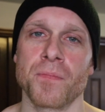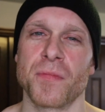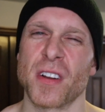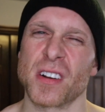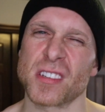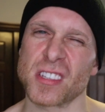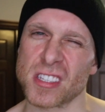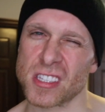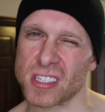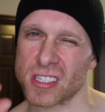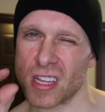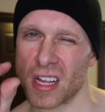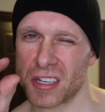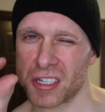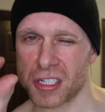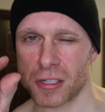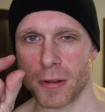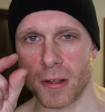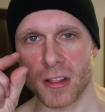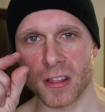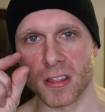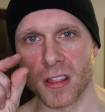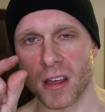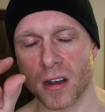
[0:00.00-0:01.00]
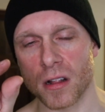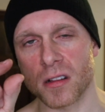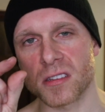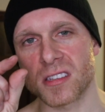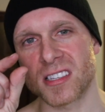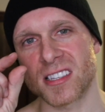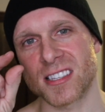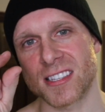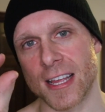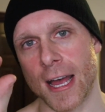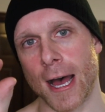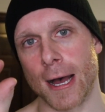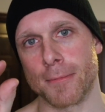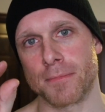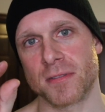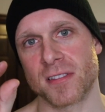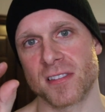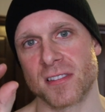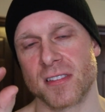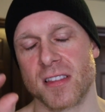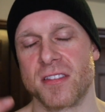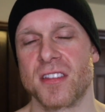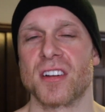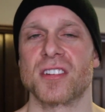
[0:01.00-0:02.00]
they're such little
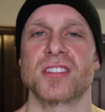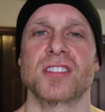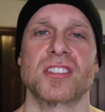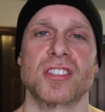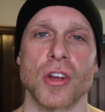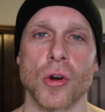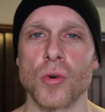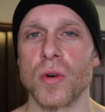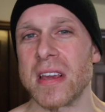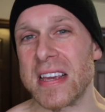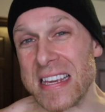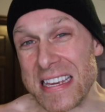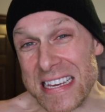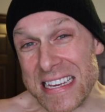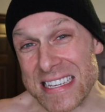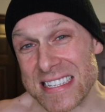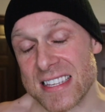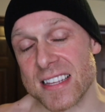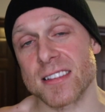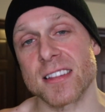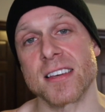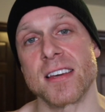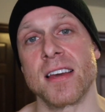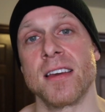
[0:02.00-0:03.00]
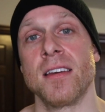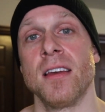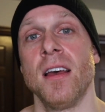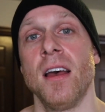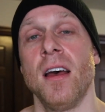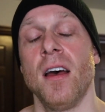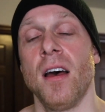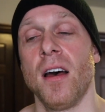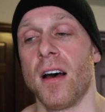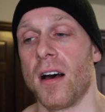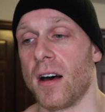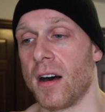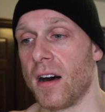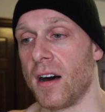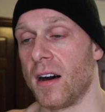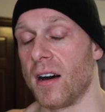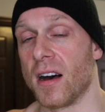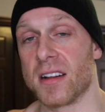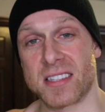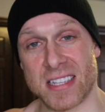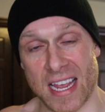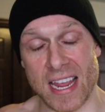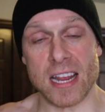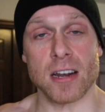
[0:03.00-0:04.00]
steps and they're so easily
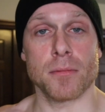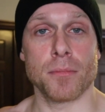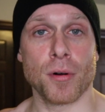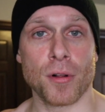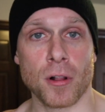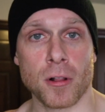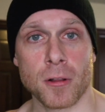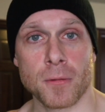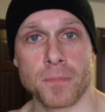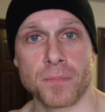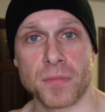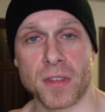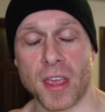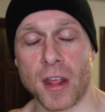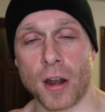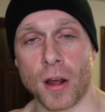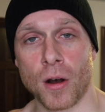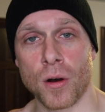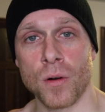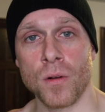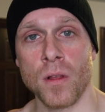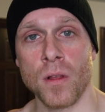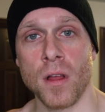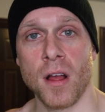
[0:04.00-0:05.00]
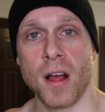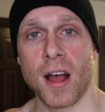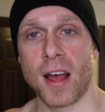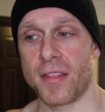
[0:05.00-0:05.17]
uh, attainable, you know?